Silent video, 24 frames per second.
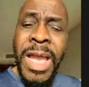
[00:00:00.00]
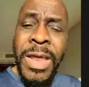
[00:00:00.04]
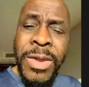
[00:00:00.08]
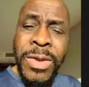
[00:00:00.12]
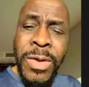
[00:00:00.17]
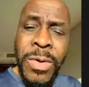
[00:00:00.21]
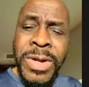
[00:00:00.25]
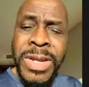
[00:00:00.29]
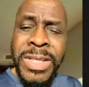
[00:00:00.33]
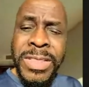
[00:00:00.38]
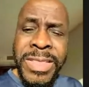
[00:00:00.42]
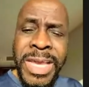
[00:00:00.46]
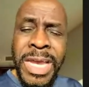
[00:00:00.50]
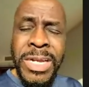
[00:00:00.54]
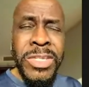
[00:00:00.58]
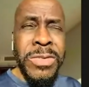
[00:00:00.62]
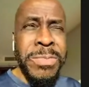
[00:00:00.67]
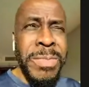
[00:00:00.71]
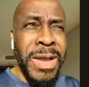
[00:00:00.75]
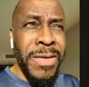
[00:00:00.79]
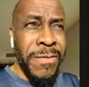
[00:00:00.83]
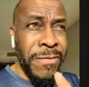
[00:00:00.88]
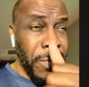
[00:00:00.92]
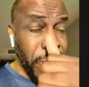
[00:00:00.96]
I know that
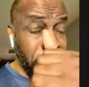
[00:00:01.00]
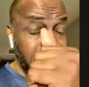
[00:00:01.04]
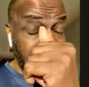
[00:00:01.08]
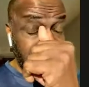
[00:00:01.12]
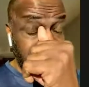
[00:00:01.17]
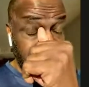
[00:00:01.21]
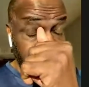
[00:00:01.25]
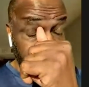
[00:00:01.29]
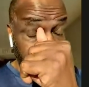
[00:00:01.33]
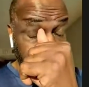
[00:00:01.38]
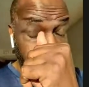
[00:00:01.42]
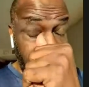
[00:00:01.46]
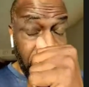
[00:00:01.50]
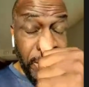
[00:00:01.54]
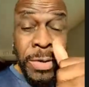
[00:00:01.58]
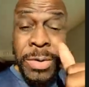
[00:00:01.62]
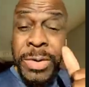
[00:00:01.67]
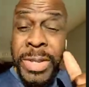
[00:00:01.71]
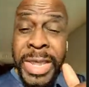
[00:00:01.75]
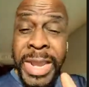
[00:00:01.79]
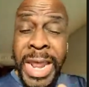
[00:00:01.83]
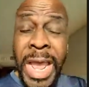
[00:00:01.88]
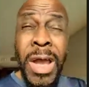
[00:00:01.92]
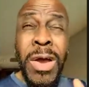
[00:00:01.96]
that's my voice. I
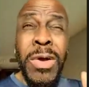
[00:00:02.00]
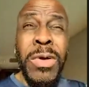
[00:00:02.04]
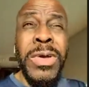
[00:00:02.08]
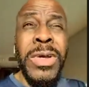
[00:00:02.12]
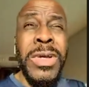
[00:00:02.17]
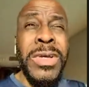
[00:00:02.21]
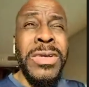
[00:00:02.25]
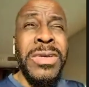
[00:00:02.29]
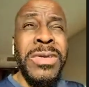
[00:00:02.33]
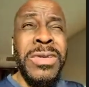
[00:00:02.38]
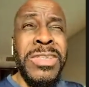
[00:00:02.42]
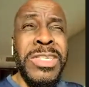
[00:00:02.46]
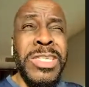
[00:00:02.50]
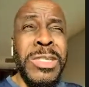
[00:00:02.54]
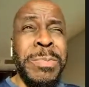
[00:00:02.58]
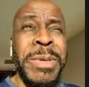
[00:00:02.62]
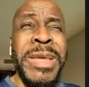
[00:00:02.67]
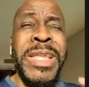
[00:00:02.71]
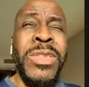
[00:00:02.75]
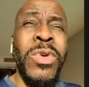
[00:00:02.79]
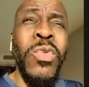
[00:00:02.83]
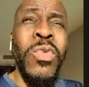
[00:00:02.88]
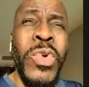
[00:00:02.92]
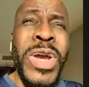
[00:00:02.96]
know that I'll
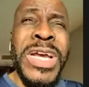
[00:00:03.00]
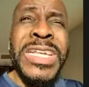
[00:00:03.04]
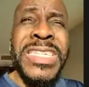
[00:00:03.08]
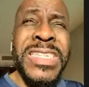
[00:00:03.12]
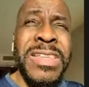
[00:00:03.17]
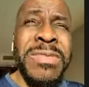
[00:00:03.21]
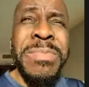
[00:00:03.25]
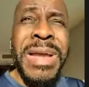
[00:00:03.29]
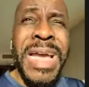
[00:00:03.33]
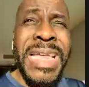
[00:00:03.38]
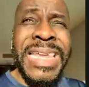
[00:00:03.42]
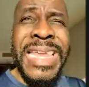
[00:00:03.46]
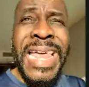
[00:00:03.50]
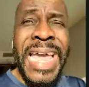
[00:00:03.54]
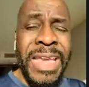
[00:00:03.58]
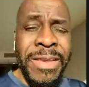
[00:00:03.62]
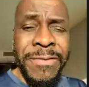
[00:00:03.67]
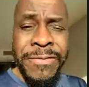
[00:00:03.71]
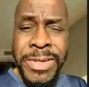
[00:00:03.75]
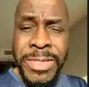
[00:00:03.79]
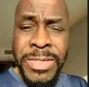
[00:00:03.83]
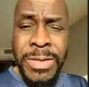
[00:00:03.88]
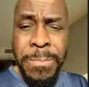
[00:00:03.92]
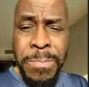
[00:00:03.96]
spend the rest of my
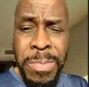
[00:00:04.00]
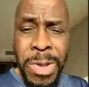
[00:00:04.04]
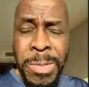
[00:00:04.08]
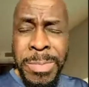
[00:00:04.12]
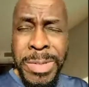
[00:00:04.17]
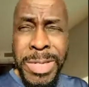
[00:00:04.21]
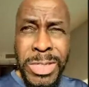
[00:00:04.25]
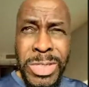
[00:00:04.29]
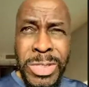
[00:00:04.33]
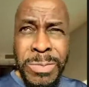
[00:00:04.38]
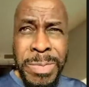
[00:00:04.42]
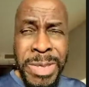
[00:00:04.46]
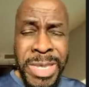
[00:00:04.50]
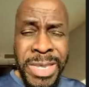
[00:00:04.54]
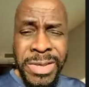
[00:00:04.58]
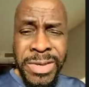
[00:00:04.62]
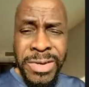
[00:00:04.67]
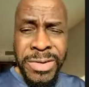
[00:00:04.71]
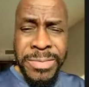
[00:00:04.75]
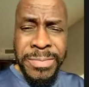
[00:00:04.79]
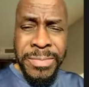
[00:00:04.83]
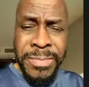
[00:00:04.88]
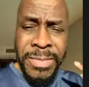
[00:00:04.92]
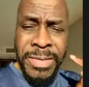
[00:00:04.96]
life as a public
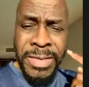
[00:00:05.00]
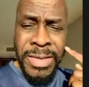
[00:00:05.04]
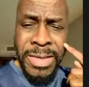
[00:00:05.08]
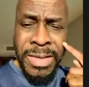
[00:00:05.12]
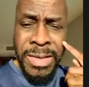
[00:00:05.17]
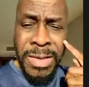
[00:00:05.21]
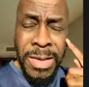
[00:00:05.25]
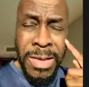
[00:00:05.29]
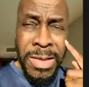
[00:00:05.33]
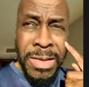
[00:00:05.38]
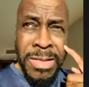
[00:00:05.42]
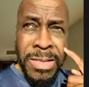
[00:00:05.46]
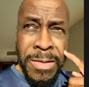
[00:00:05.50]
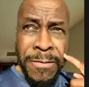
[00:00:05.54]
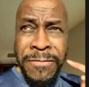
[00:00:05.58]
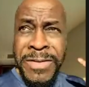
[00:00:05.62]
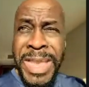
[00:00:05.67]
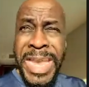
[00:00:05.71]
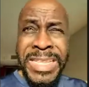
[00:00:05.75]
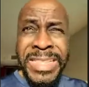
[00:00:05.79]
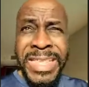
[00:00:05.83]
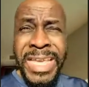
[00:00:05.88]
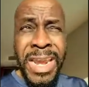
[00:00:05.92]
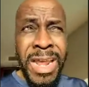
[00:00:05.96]
speaker. The
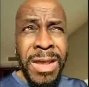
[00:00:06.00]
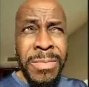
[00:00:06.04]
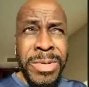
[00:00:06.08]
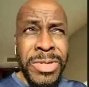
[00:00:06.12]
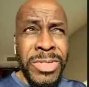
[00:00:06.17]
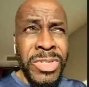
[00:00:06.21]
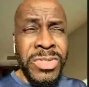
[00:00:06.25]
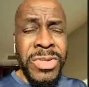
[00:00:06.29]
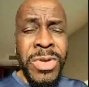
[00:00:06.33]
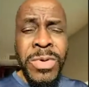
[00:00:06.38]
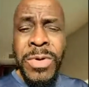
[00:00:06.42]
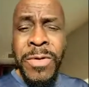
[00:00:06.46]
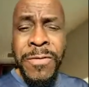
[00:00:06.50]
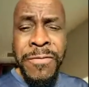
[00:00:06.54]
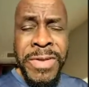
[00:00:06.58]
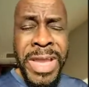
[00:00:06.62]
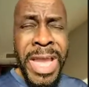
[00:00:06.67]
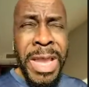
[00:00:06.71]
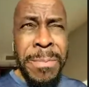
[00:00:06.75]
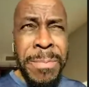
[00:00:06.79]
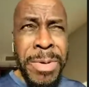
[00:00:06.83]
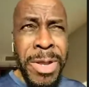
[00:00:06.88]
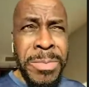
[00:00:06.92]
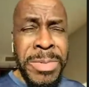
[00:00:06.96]
fact that I'm a
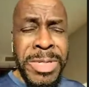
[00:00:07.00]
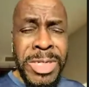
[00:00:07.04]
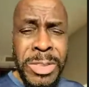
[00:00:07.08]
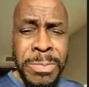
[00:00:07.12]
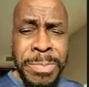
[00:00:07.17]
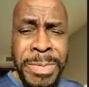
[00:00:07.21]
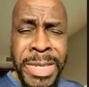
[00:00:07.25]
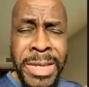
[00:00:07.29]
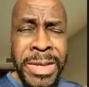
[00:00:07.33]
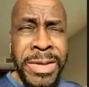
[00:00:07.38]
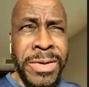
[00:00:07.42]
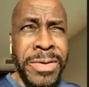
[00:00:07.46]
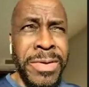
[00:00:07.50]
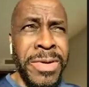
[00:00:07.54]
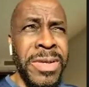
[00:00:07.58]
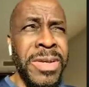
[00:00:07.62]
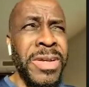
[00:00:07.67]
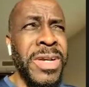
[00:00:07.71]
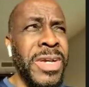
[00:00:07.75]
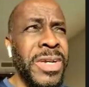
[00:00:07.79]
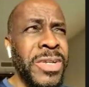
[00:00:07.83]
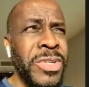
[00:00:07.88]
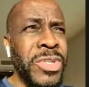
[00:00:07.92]
certified public speaker and a